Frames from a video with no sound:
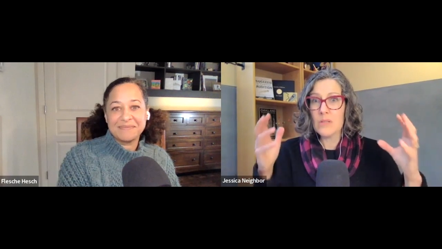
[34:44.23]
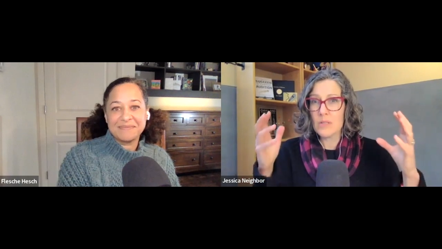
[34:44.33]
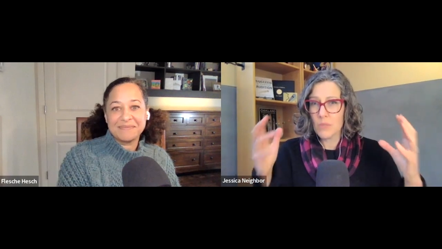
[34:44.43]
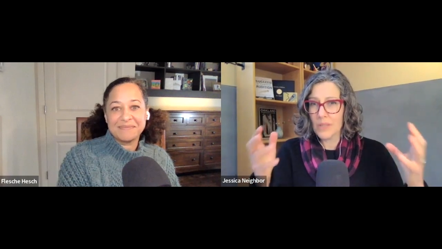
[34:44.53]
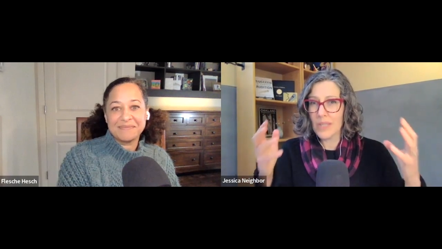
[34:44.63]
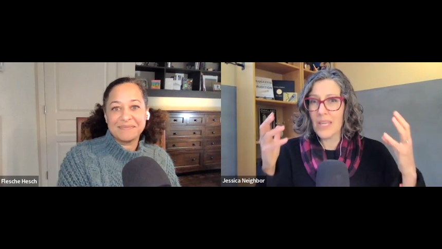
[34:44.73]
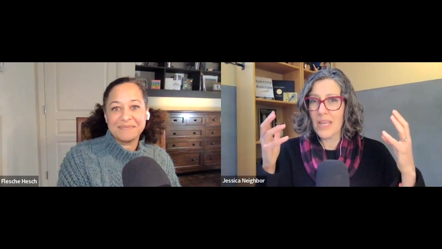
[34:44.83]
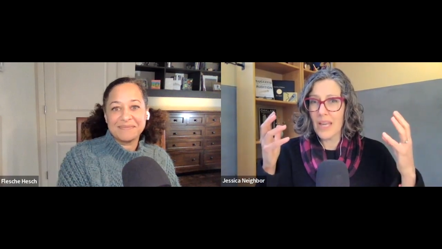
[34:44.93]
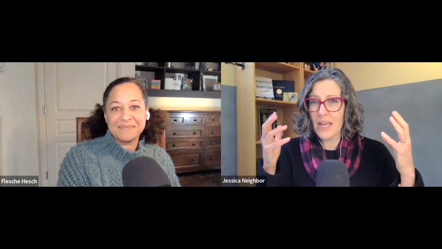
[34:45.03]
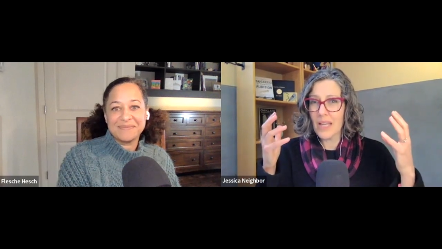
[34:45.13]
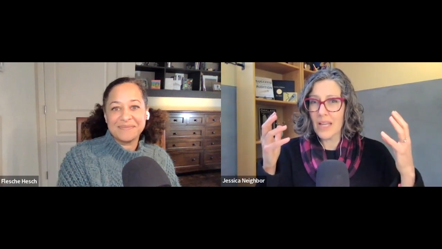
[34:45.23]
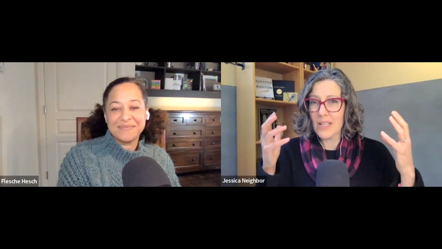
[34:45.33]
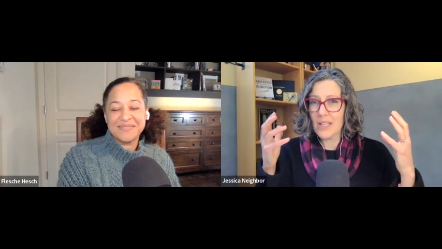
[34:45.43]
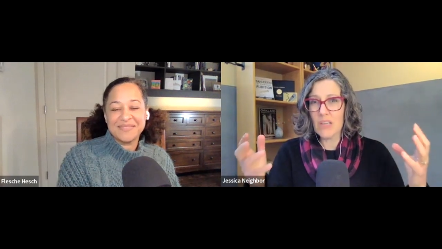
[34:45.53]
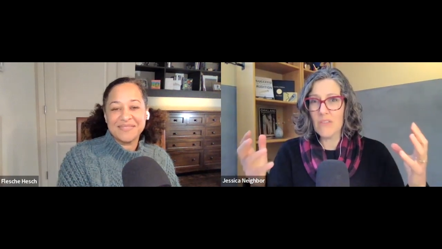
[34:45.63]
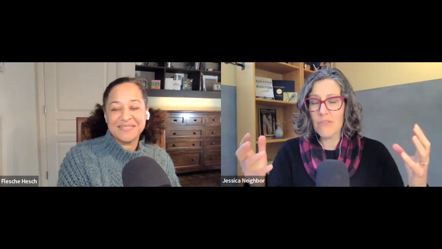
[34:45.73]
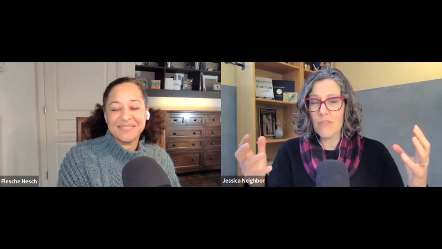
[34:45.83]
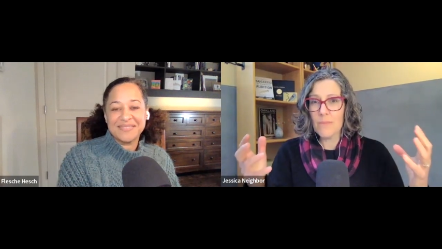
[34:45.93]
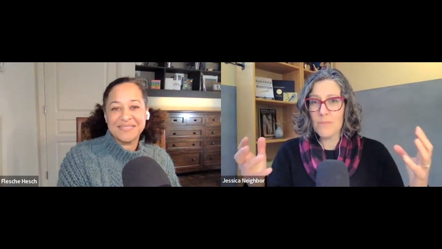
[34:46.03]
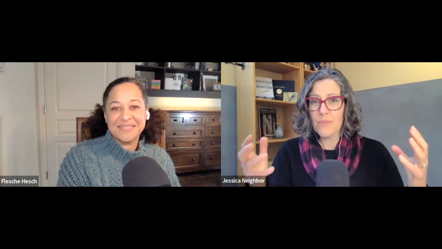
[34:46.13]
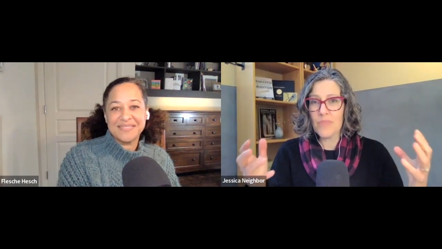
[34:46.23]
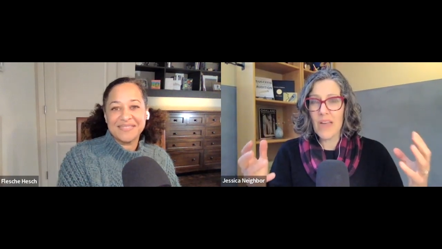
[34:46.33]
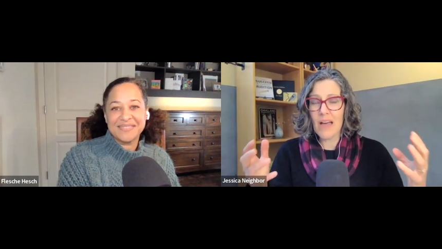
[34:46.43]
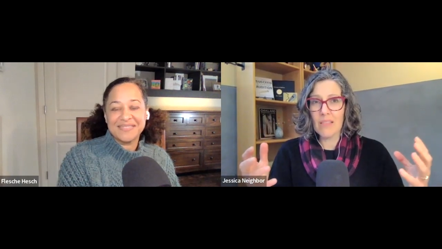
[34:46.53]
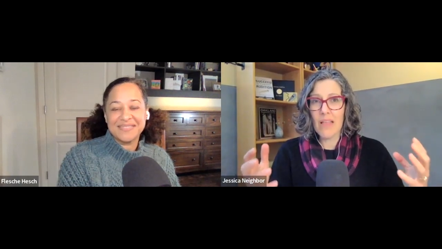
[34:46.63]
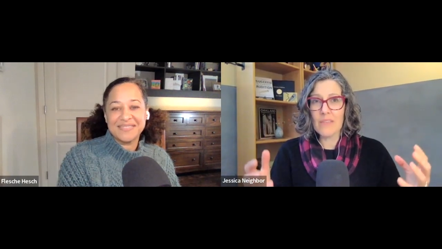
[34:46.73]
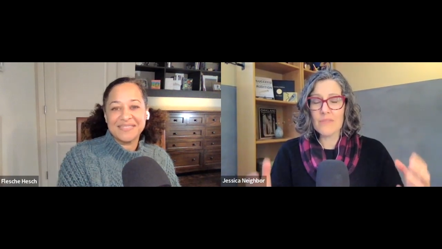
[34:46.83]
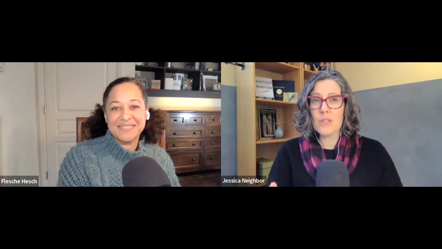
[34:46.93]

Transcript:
Speaker 1: to really achieve that life.